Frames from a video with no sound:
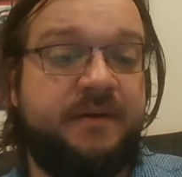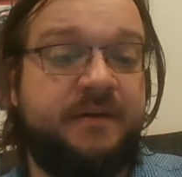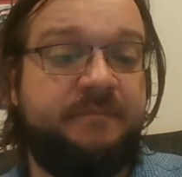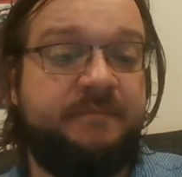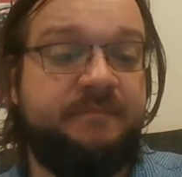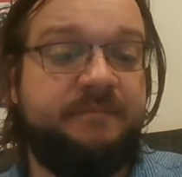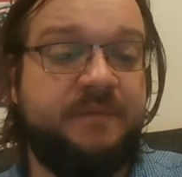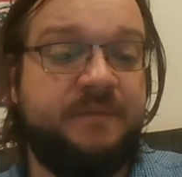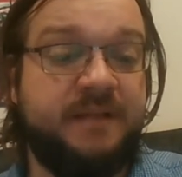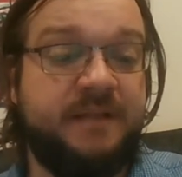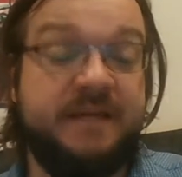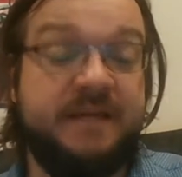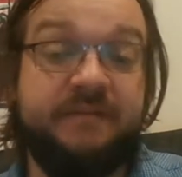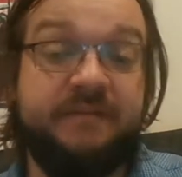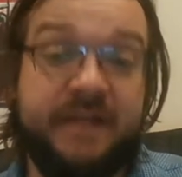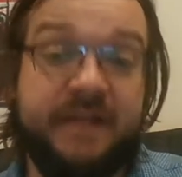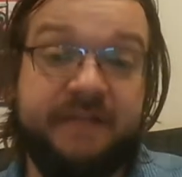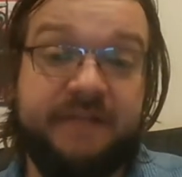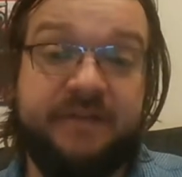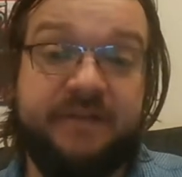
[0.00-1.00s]
live in
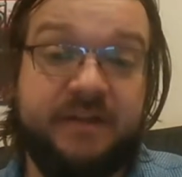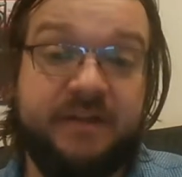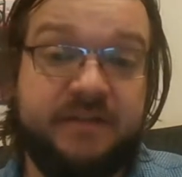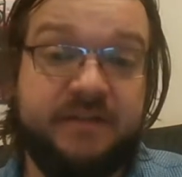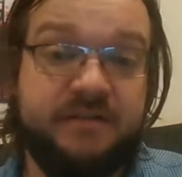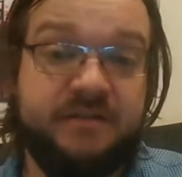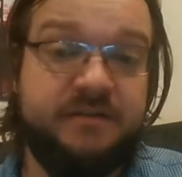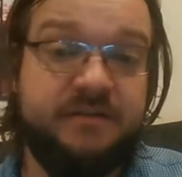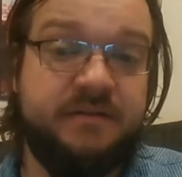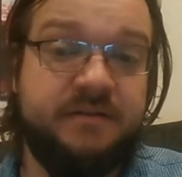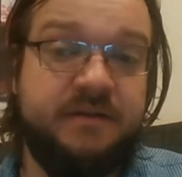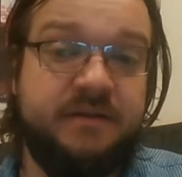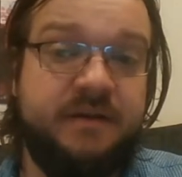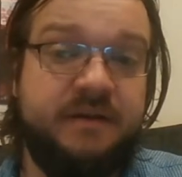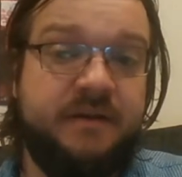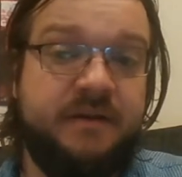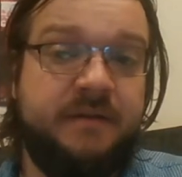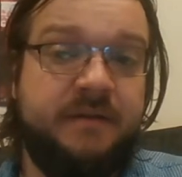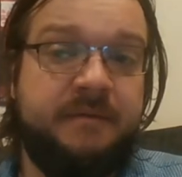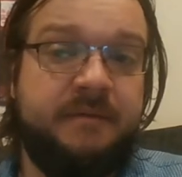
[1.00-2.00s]
the villages,
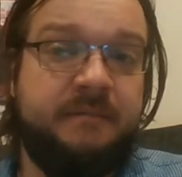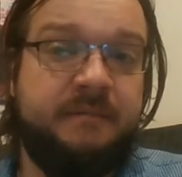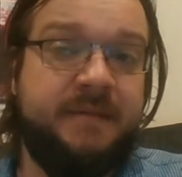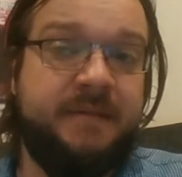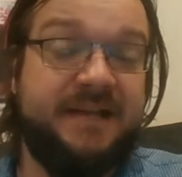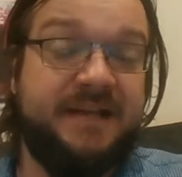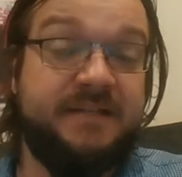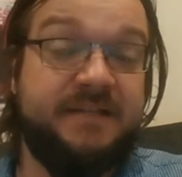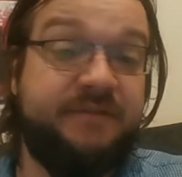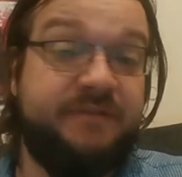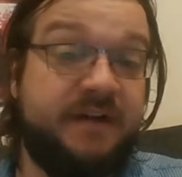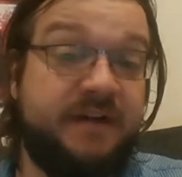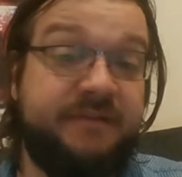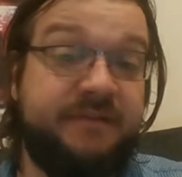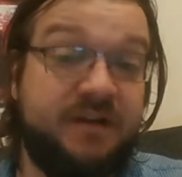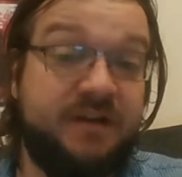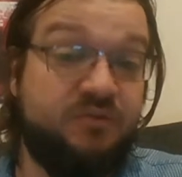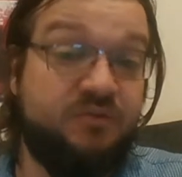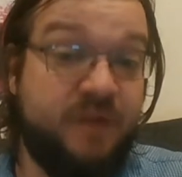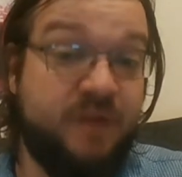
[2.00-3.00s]
because it's very,
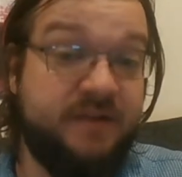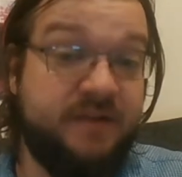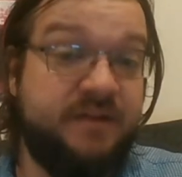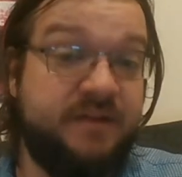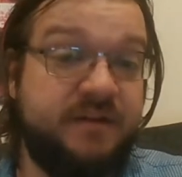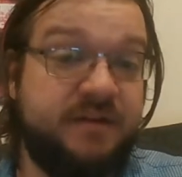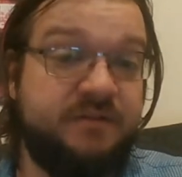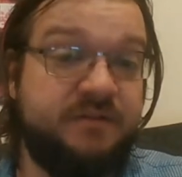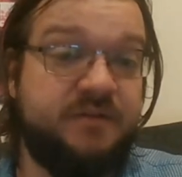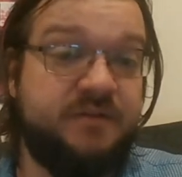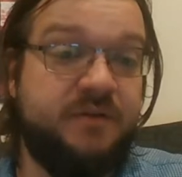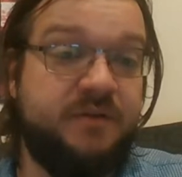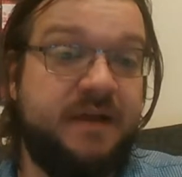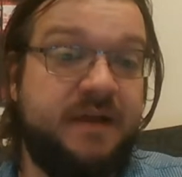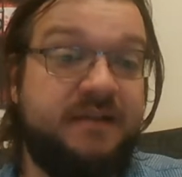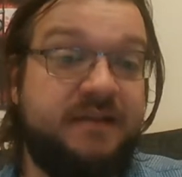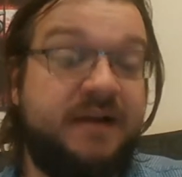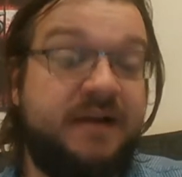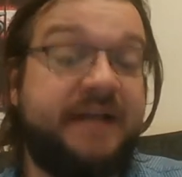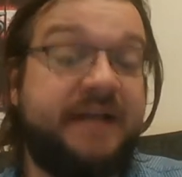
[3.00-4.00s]
very rare that they do so, and
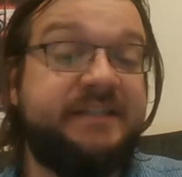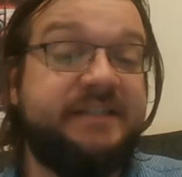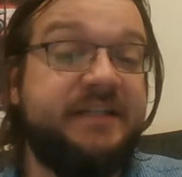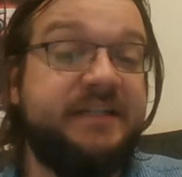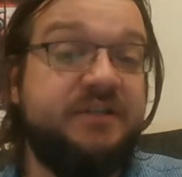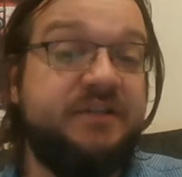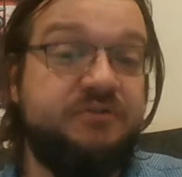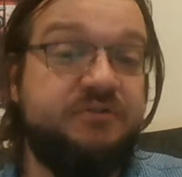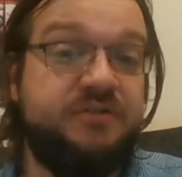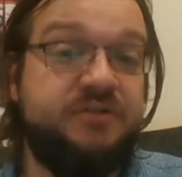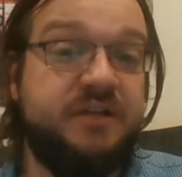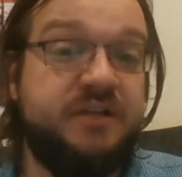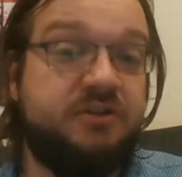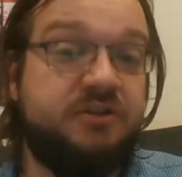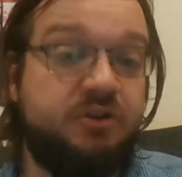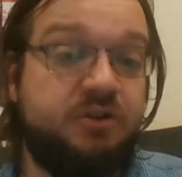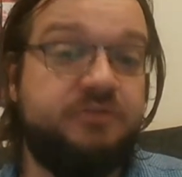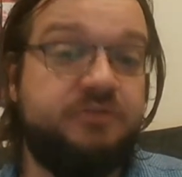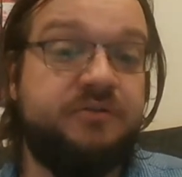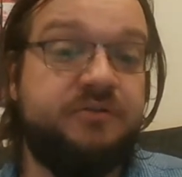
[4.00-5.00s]
they're actually usually
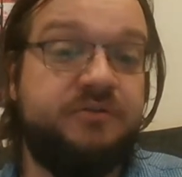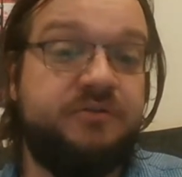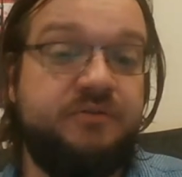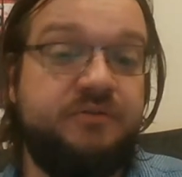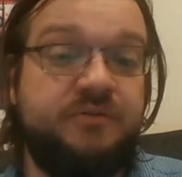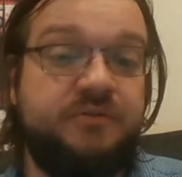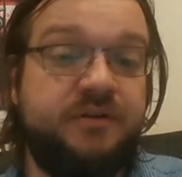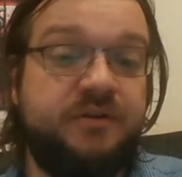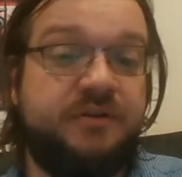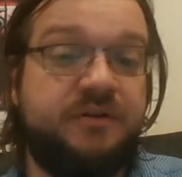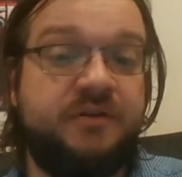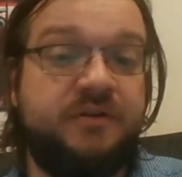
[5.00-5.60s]
closer to their